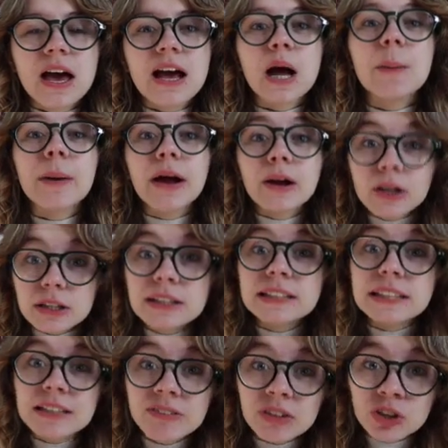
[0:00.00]
Compared to the
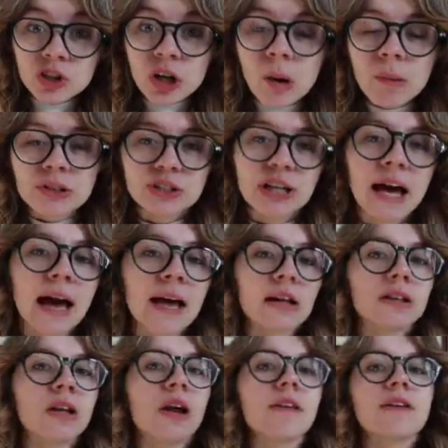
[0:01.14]
TV show, which had a
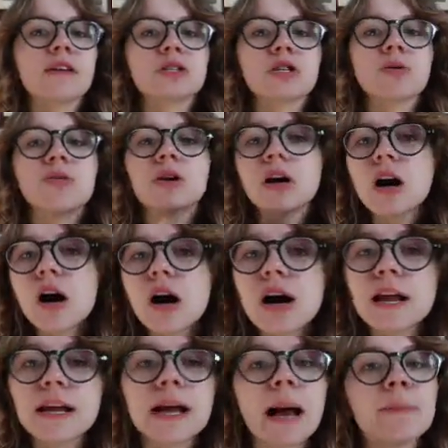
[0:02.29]
lot of things going
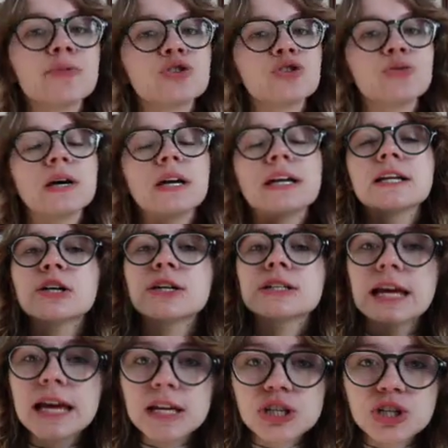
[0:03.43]
on, it kept you at your
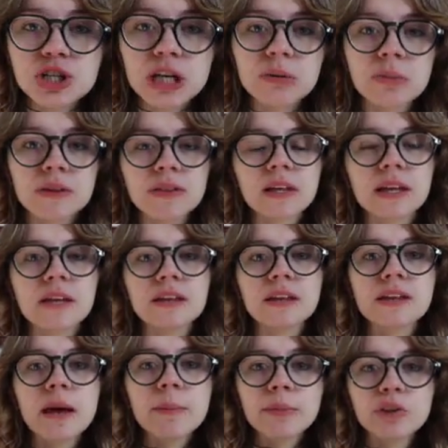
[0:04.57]
attention with like the
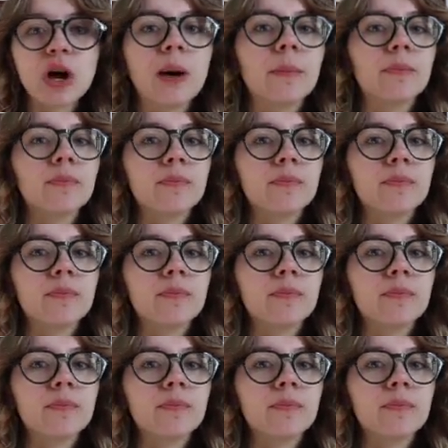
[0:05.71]
debutante